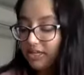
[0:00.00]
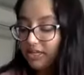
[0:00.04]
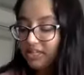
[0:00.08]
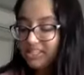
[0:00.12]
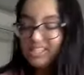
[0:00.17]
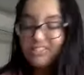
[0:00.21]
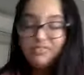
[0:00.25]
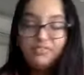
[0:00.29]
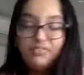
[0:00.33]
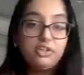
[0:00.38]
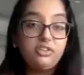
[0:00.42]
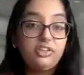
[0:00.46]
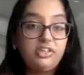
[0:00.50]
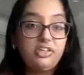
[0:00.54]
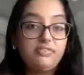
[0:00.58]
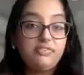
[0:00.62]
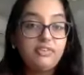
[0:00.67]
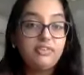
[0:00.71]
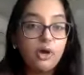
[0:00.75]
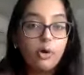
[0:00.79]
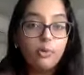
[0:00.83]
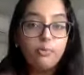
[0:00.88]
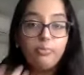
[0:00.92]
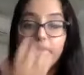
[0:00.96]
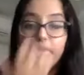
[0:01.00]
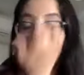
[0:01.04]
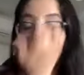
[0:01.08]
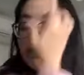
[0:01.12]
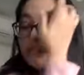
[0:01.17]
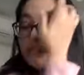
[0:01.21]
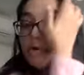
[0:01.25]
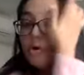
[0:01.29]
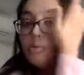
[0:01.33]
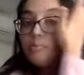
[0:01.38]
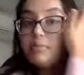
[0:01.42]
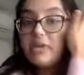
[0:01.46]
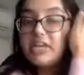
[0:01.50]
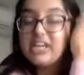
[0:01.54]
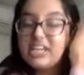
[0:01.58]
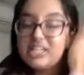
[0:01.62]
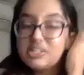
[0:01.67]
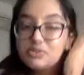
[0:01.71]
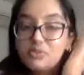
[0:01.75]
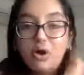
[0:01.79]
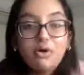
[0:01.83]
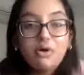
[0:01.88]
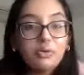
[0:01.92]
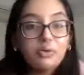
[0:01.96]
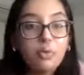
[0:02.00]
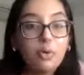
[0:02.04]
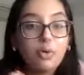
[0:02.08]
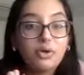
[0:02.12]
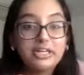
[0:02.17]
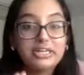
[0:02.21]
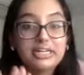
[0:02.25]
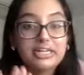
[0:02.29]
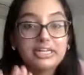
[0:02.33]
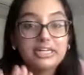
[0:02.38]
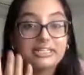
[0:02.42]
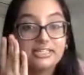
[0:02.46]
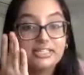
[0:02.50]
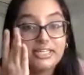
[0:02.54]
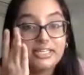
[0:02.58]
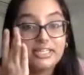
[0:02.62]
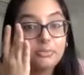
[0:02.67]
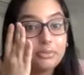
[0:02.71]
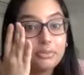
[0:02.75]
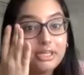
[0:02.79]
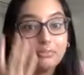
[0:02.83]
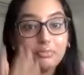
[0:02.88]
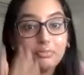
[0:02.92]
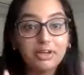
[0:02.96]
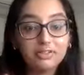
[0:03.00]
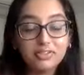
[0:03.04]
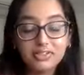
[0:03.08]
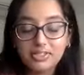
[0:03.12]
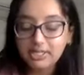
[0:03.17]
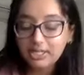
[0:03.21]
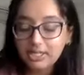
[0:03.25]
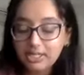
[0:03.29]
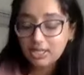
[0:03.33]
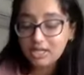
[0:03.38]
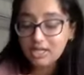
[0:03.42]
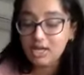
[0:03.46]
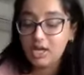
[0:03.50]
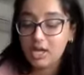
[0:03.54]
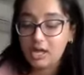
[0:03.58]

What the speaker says: because if you leave it open, it won't bake as well and it won't get as steamy, melty.